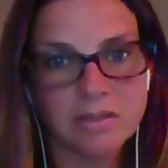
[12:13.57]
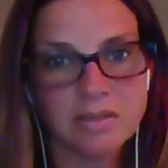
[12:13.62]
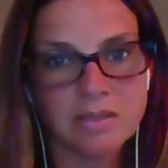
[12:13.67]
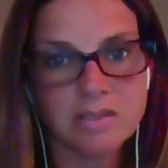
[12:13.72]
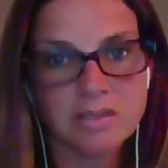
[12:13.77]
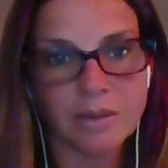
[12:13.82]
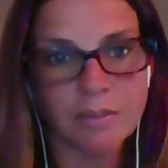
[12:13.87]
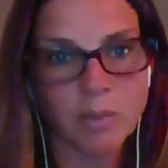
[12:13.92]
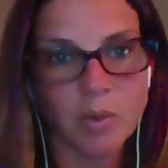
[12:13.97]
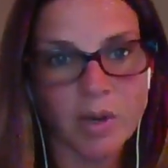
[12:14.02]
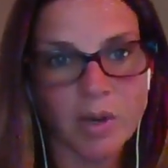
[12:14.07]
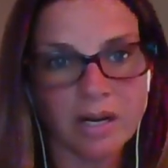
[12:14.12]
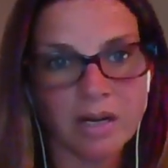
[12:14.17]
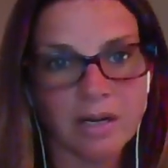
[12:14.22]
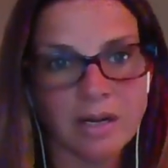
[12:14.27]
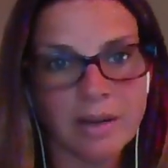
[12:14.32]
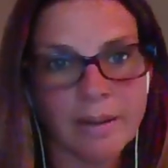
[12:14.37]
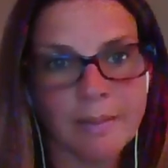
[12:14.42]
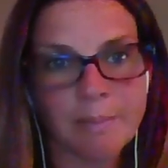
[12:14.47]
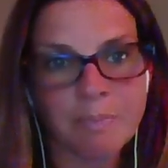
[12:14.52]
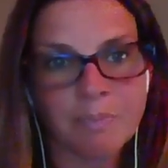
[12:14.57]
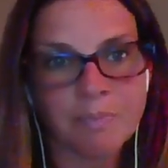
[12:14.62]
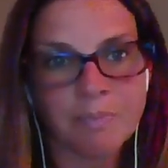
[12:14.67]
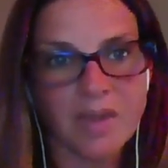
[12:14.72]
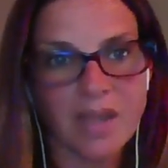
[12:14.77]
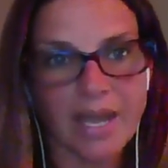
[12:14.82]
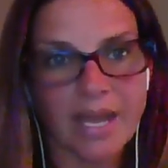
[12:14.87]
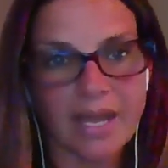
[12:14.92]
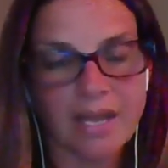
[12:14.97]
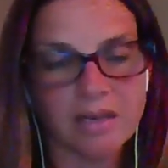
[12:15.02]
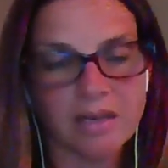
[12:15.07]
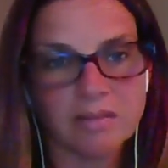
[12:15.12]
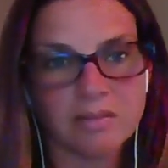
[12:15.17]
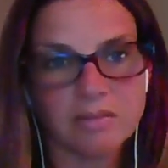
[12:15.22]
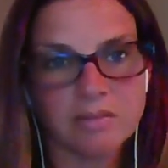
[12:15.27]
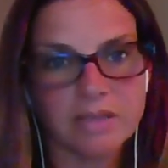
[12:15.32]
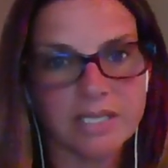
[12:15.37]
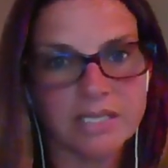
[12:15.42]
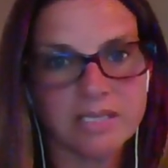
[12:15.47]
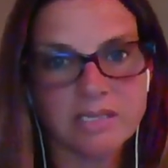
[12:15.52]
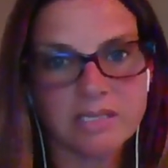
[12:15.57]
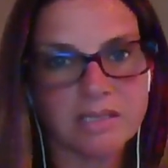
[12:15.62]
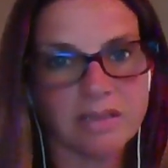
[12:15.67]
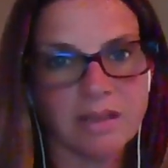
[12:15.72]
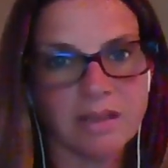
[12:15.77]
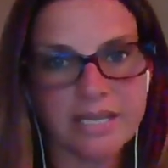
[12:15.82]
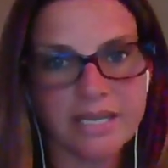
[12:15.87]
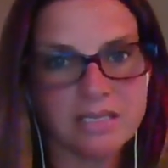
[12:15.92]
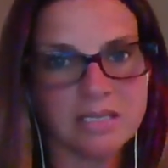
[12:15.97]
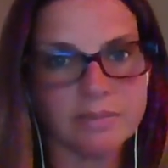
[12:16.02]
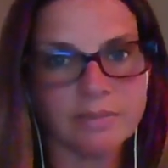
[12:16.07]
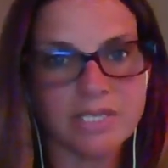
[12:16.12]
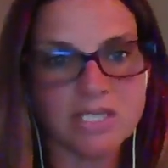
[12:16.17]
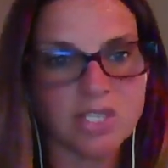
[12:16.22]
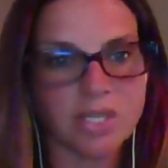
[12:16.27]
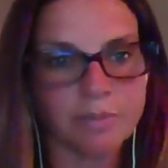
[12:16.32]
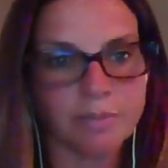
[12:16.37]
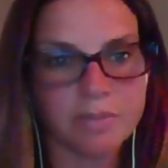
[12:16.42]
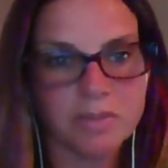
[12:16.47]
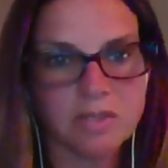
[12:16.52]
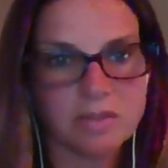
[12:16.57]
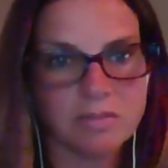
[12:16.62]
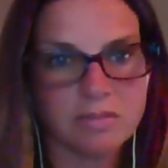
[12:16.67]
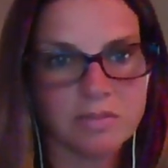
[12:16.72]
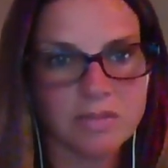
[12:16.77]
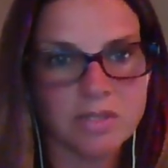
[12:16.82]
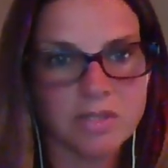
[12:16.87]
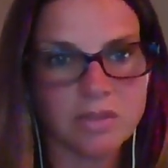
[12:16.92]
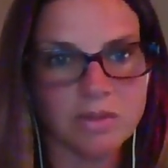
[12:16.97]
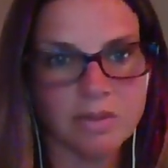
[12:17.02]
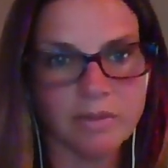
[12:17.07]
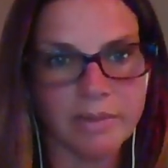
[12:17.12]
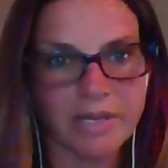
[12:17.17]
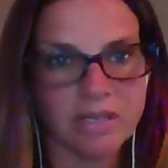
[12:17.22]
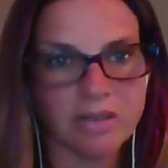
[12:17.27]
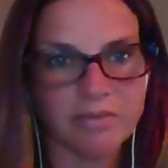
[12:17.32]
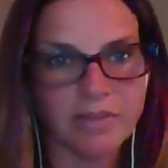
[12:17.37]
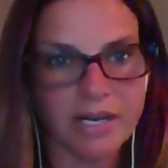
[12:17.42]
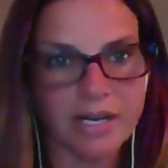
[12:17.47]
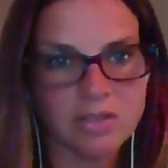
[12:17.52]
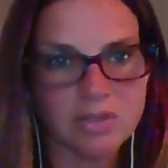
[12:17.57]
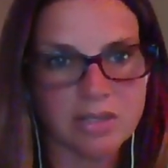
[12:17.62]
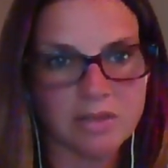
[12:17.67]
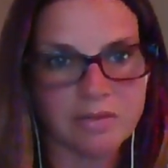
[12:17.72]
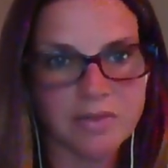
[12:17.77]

somewhere, and it still has to be shipped to a manufacturing